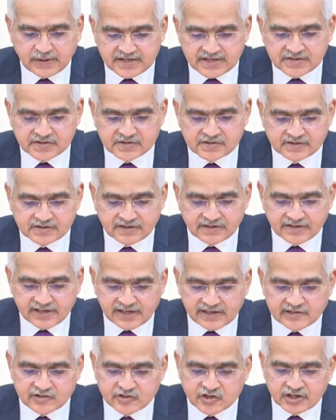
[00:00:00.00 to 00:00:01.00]
placed the
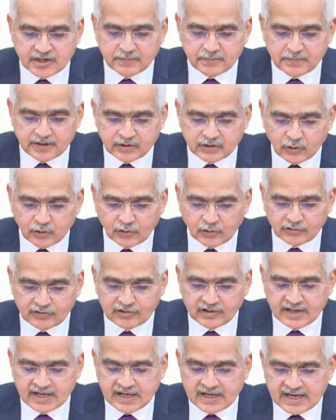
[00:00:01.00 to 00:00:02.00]
real GDP
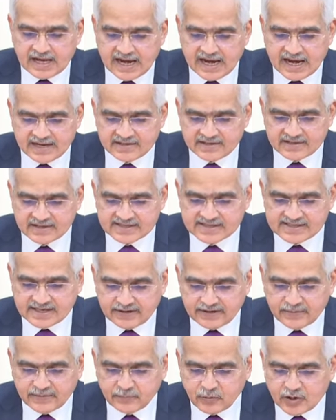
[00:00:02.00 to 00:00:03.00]
growth at
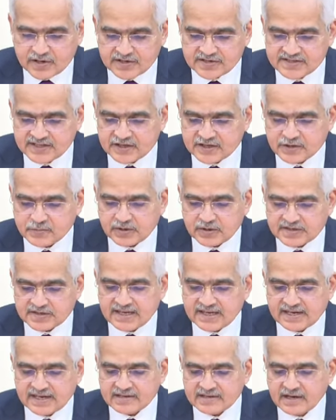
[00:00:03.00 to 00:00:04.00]

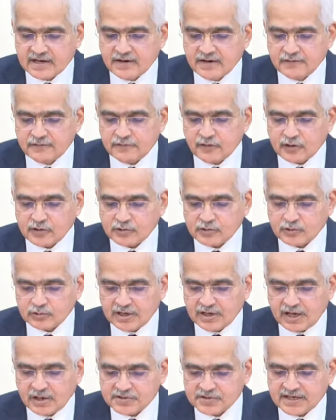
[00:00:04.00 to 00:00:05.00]
7.6% for
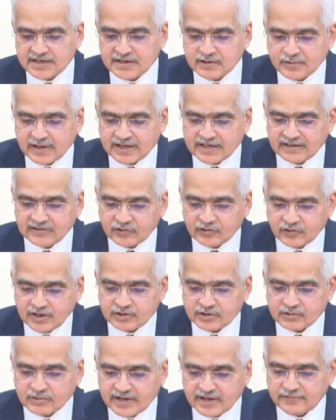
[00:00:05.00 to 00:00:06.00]

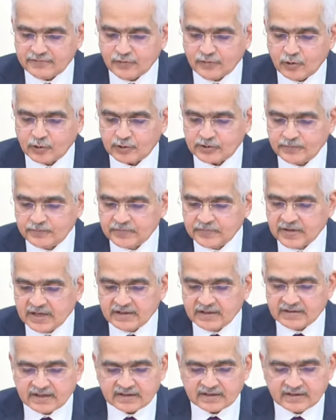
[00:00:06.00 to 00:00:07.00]
2023-24.
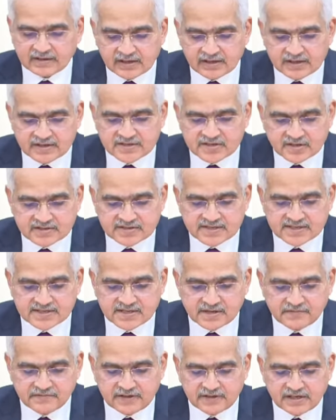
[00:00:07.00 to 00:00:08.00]
The third
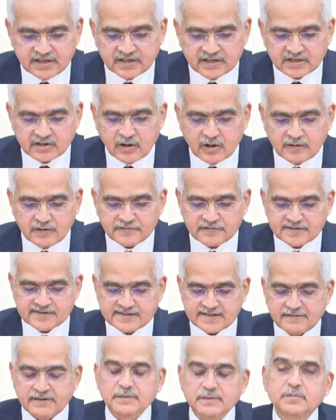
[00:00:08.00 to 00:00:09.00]
successive year of
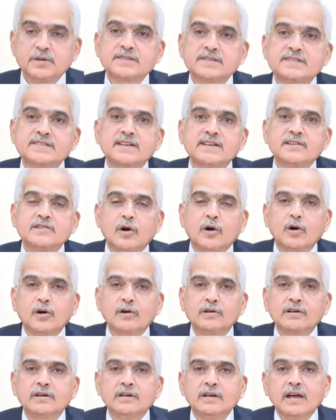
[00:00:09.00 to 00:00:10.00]
7%
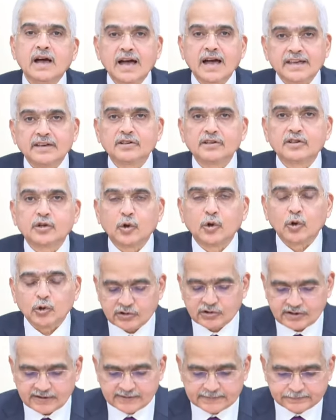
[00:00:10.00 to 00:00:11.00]
or higher
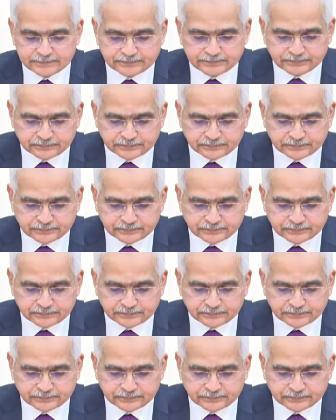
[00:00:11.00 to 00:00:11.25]
growth.